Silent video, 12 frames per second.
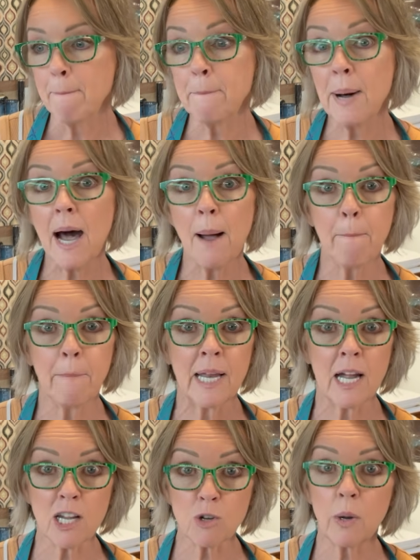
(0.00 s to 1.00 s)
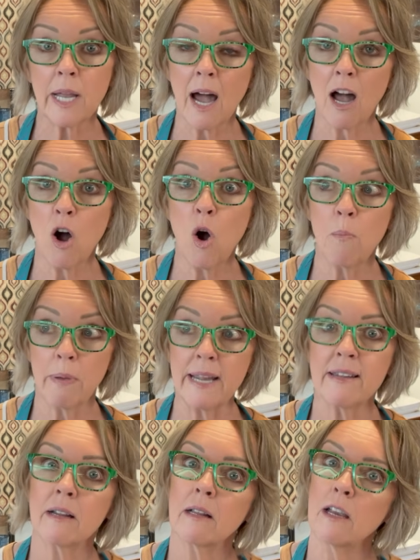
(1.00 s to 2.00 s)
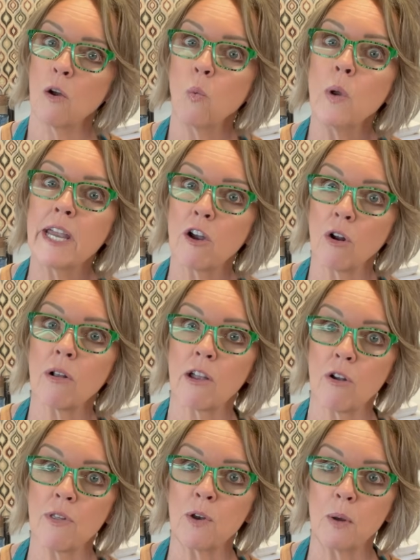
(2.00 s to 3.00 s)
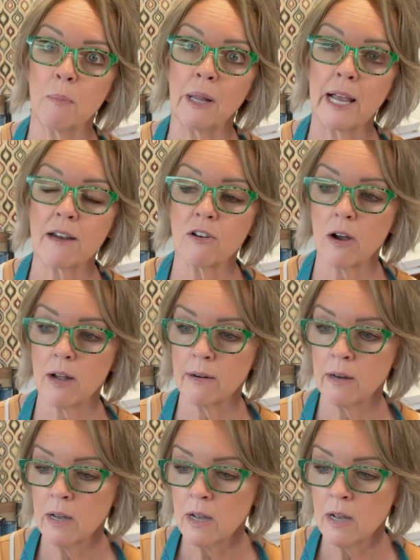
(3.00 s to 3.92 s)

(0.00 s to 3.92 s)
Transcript: But because we got home basically a week earlier than we planned on,